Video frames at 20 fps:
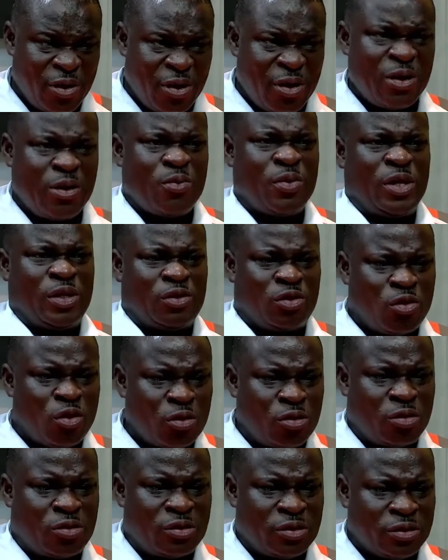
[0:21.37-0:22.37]
We
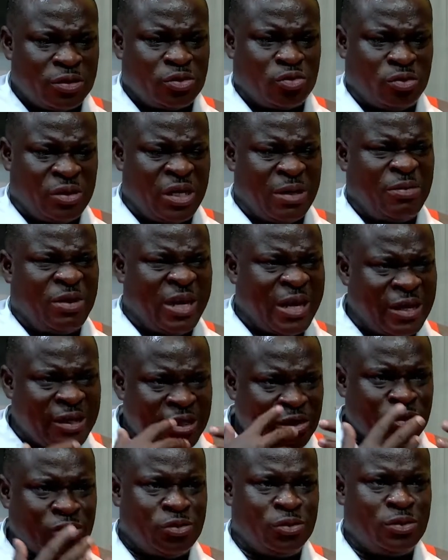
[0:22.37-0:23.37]
talk to them, they
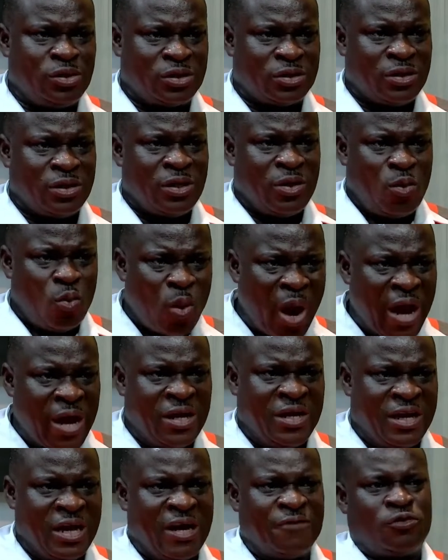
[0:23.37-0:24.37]
understood why they
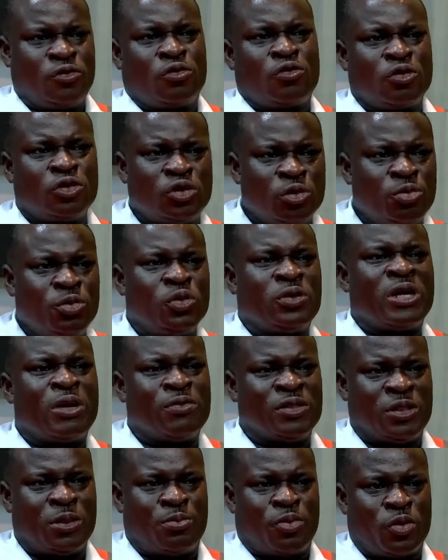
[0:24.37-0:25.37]
have to contribute towards
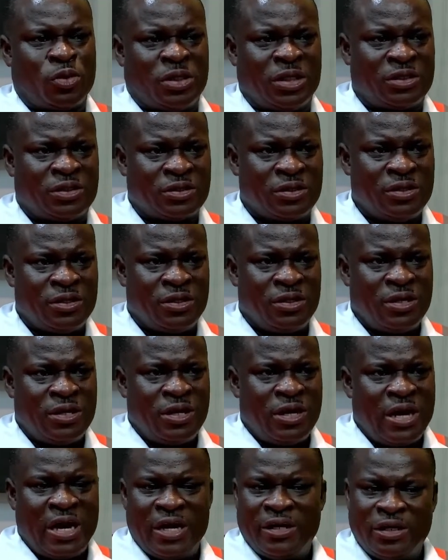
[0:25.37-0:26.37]
the project.
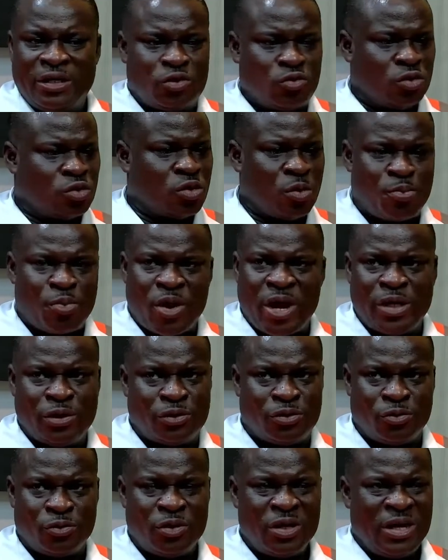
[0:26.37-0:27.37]
And it will surprise
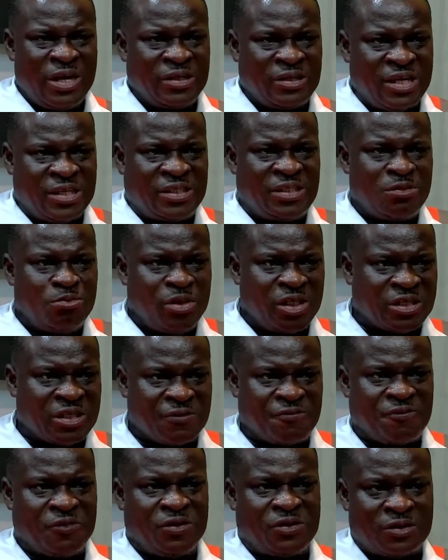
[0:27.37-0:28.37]
you, 30 meter
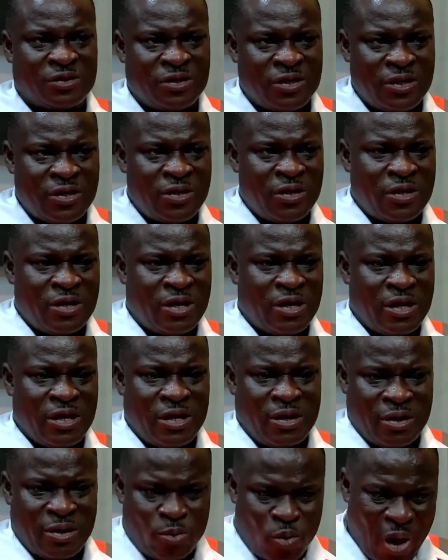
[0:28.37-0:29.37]
feet
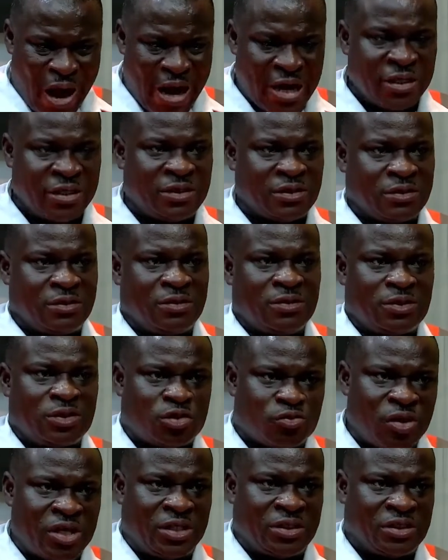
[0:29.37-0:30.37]
uh, wide
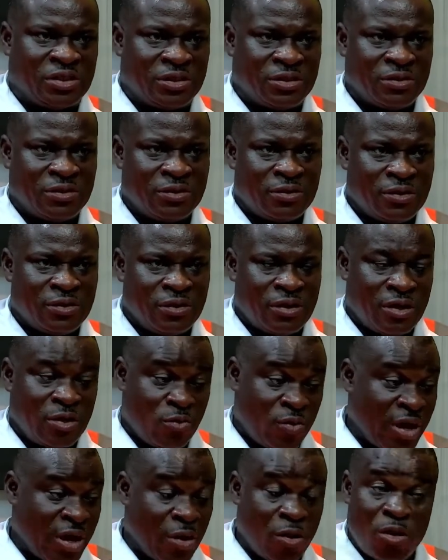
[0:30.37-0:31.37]
stretch. We
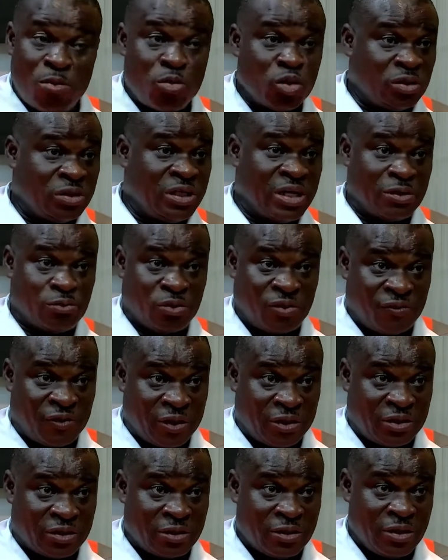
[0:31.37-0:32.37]
are almost done with
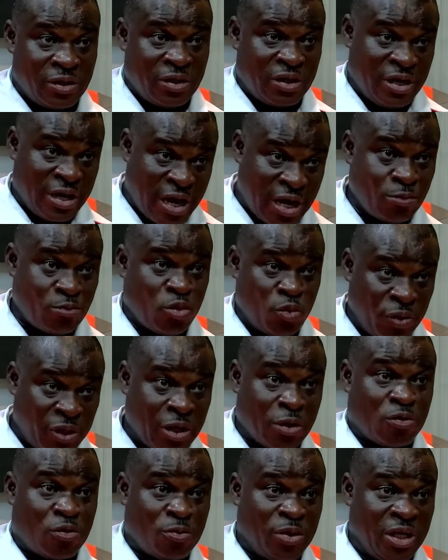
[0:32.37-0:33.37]
it. Not more with the
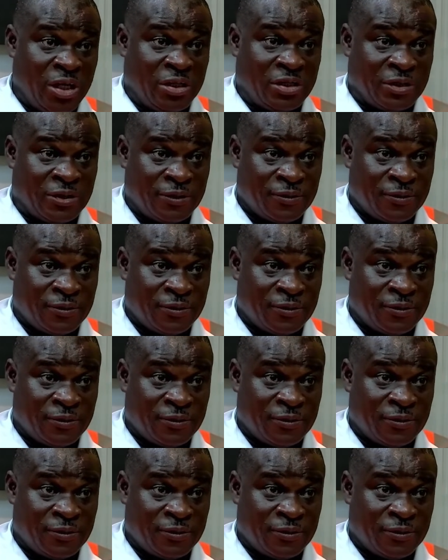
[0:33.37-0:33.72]
community.